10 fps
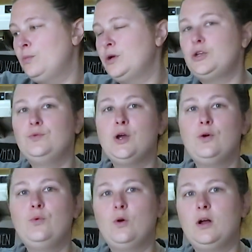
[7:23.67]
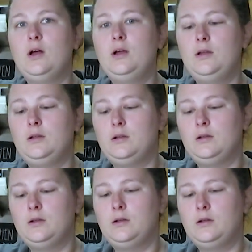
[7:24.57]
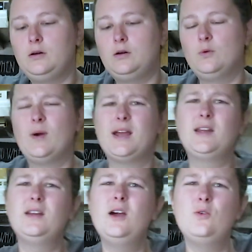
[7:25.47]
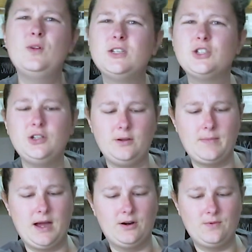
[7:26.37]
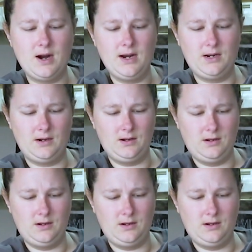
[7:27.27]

but you know what? Wait, no, that shouldn't matter, right?